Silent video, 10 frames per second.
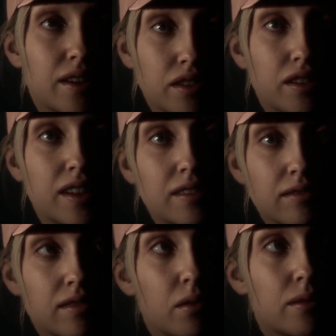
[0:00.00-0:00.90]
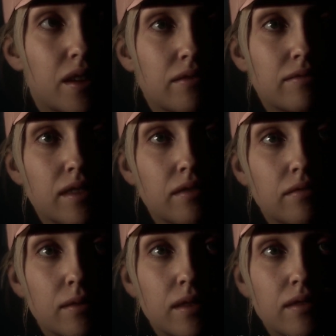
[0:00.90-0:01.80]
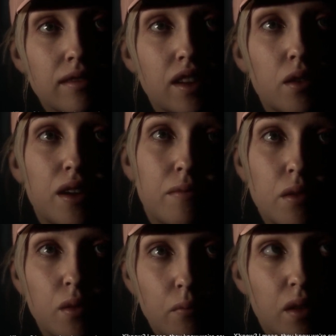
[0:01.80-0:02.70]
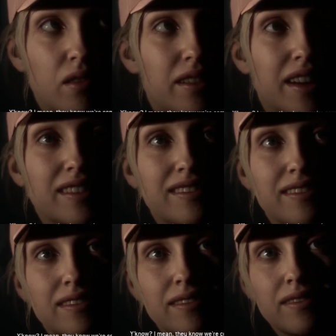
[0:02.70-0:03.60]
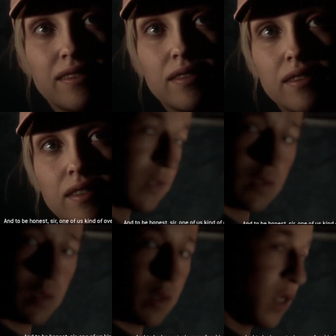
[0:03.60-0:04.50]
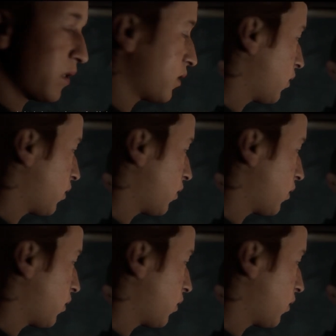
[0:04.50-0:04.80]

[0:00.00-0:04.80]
early and scope it out. You know, I mean, they know we're coming. We called ahead. And to be honest, sir,